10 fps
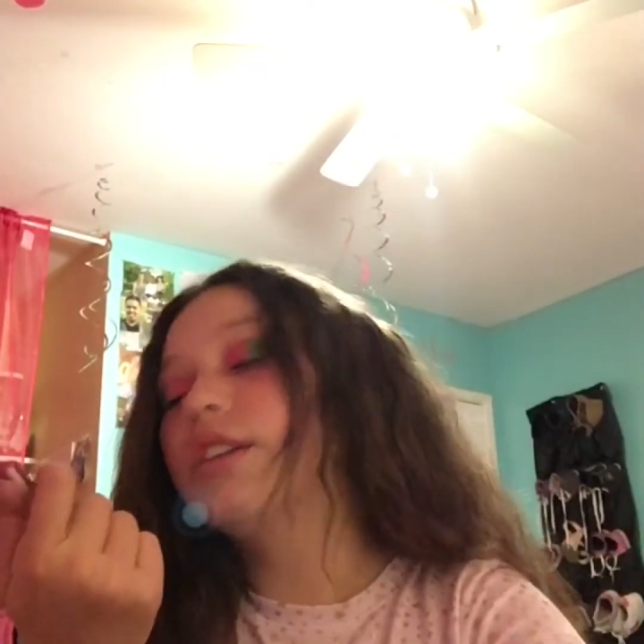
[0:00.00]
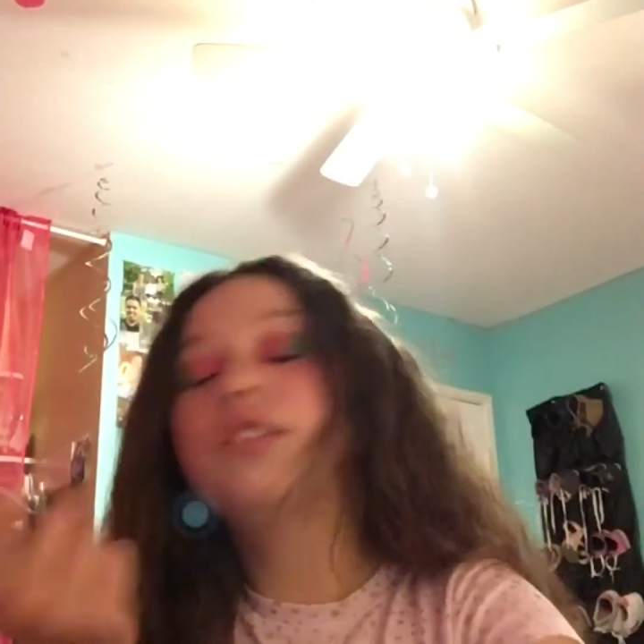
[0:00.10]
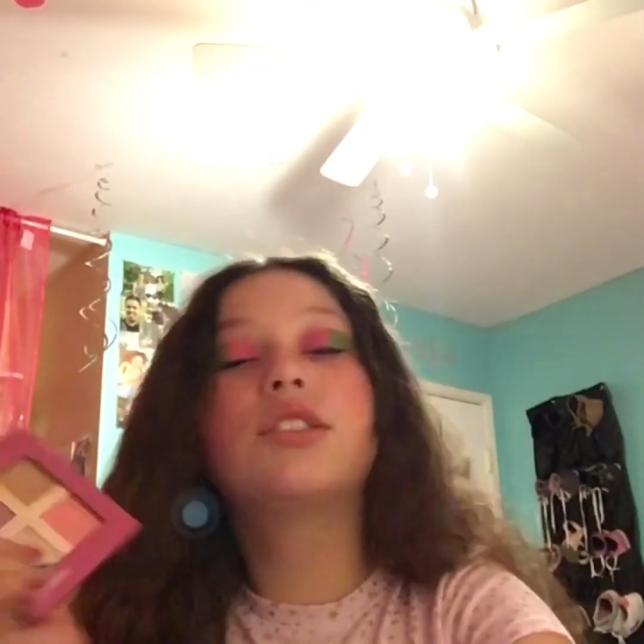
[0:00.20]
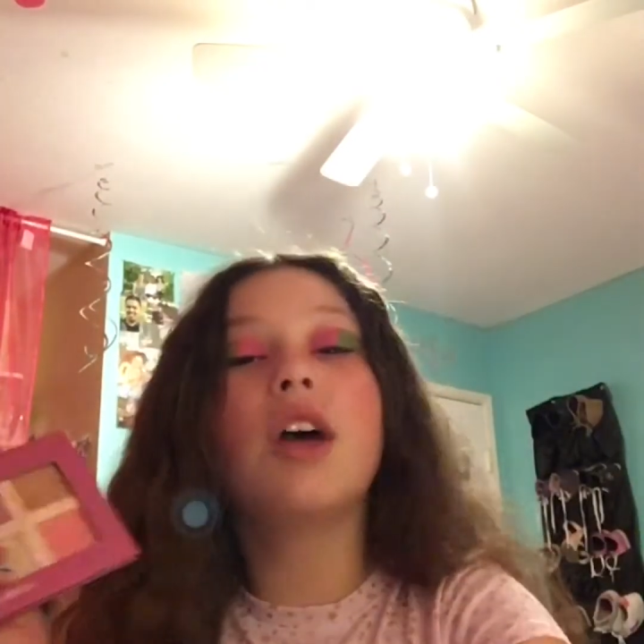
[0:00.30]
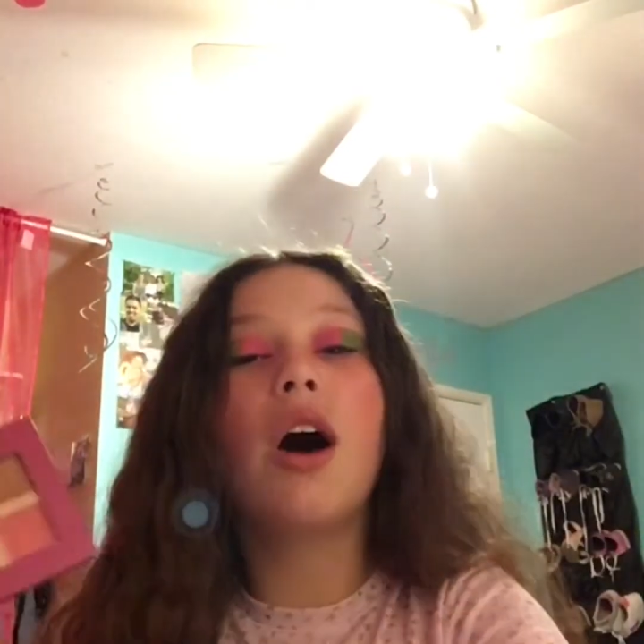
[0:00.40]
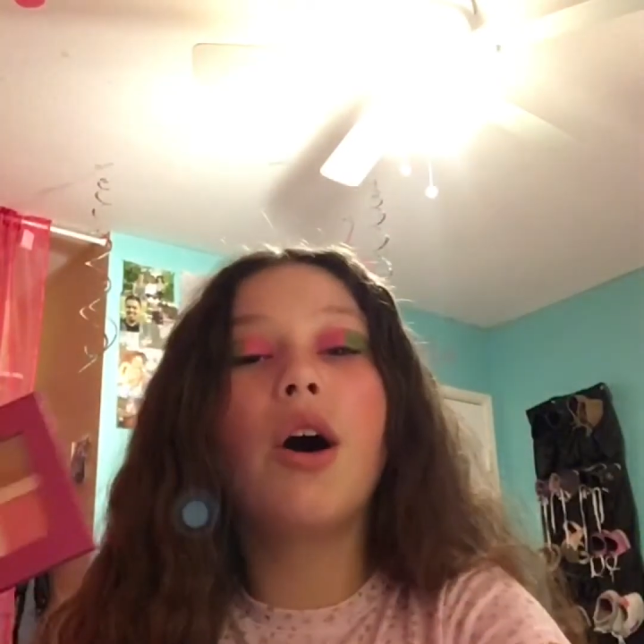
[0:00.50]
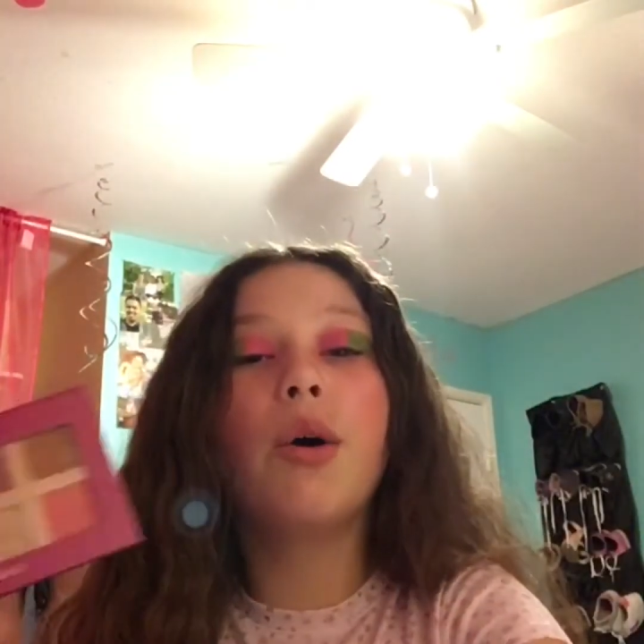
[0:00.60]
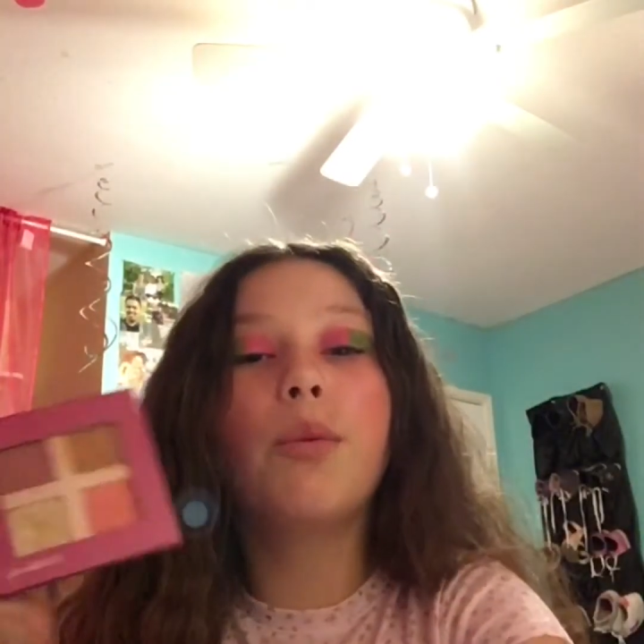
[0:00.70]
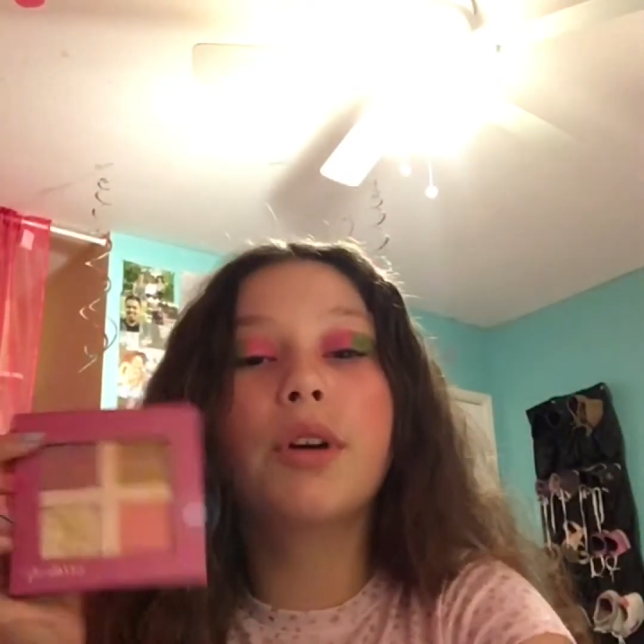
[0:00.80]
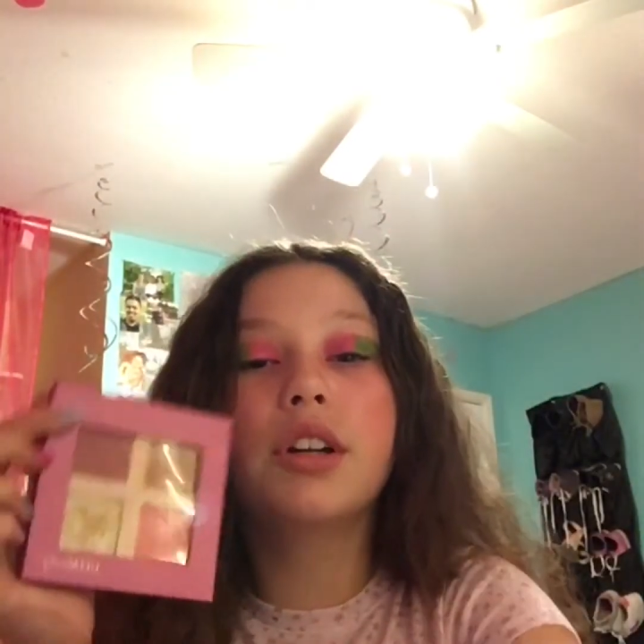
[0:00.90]
So
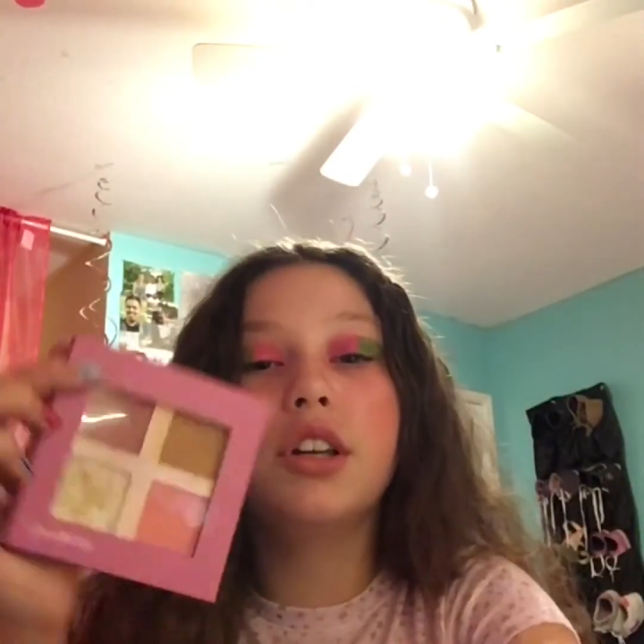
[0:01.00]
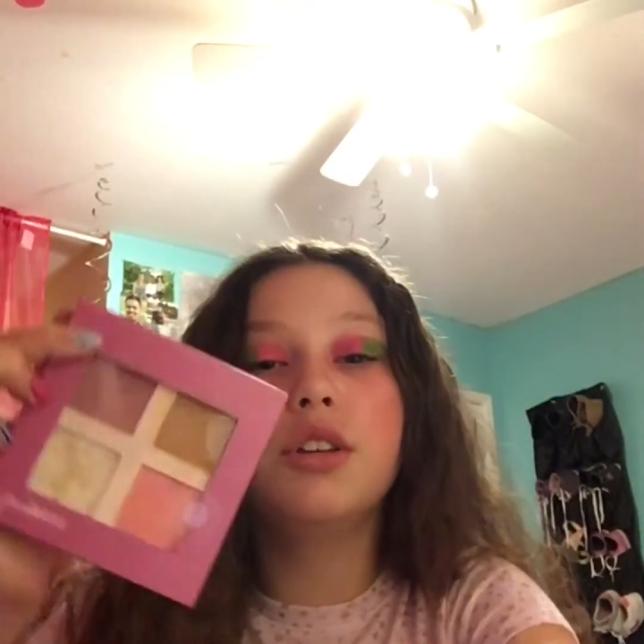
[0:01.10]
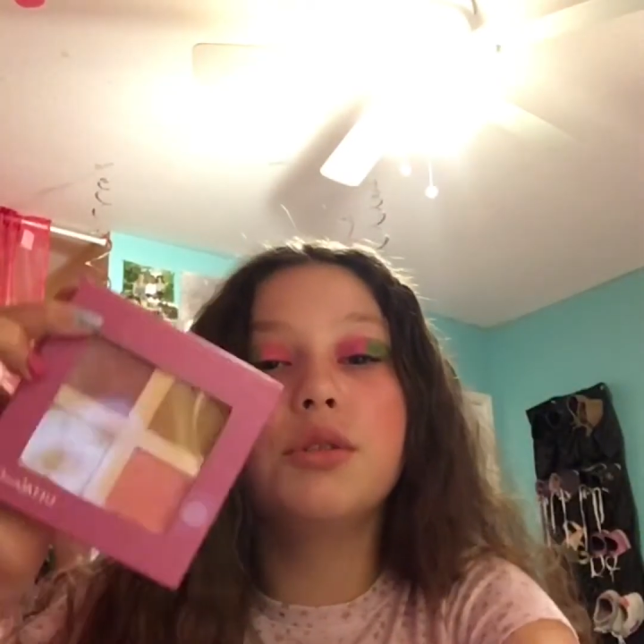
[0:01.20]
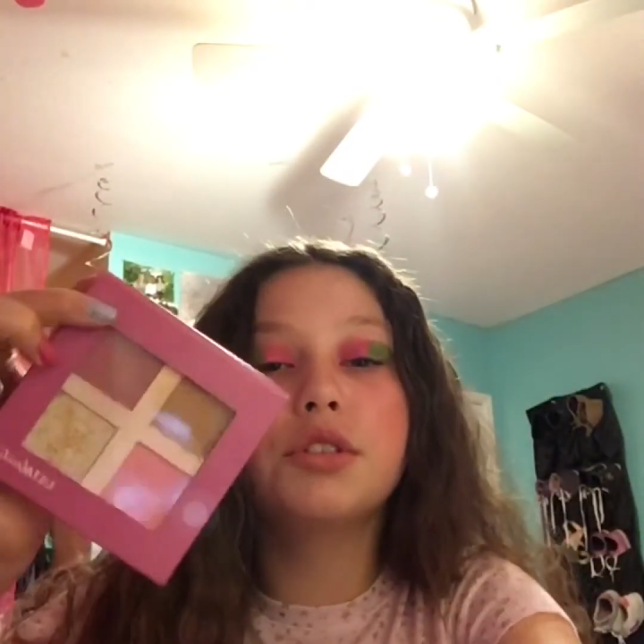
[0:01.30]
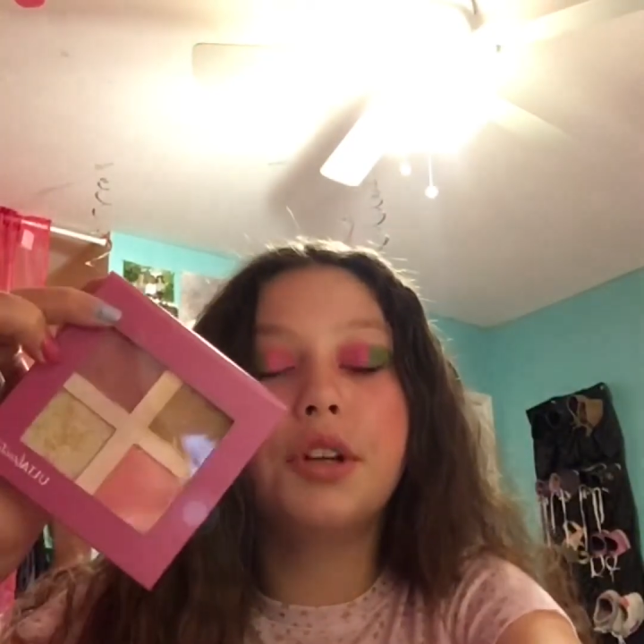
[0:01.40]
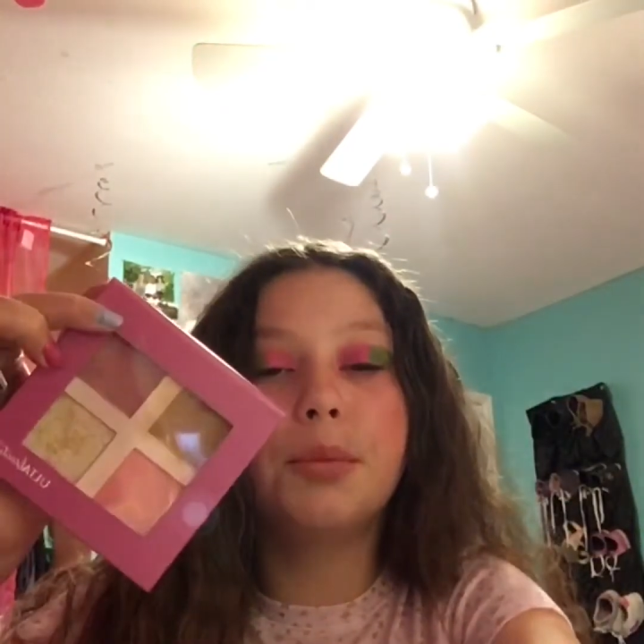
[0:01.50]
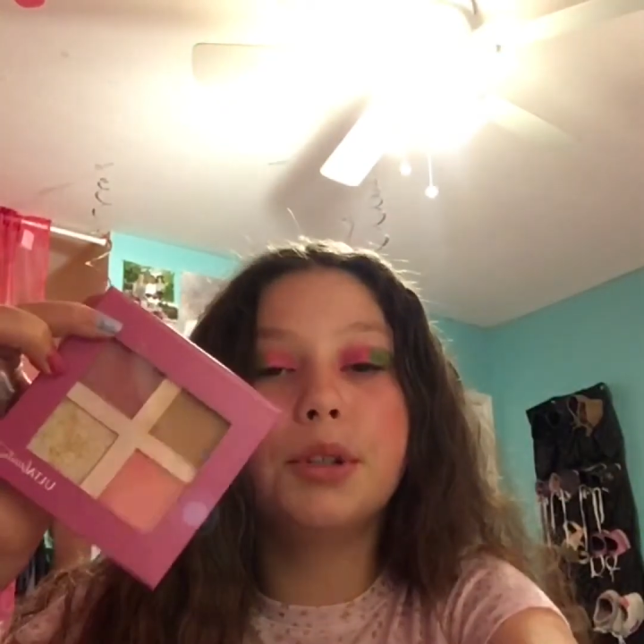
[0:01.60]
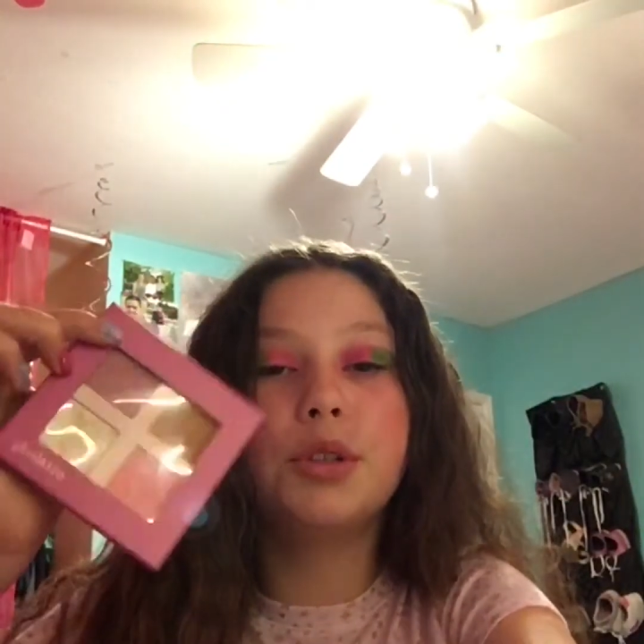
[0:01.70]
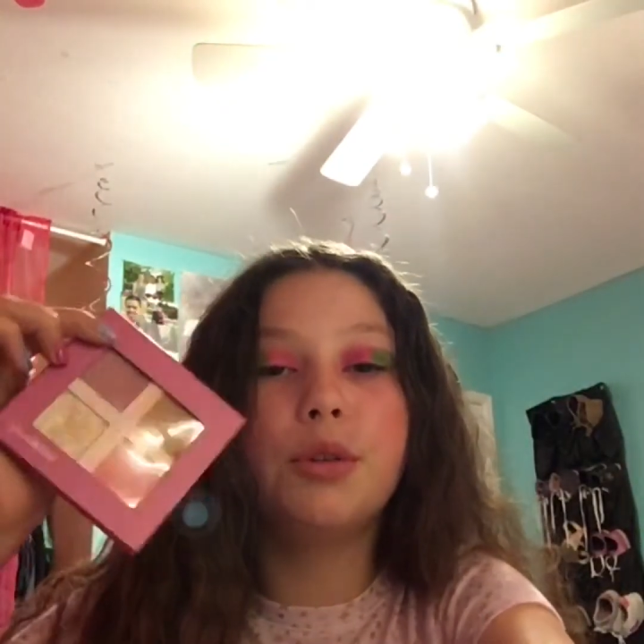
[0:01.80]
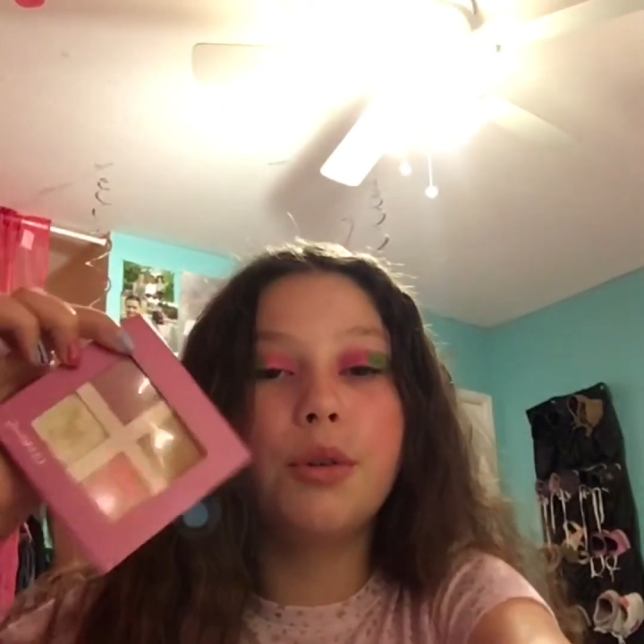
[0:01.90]
we're going to use number 2,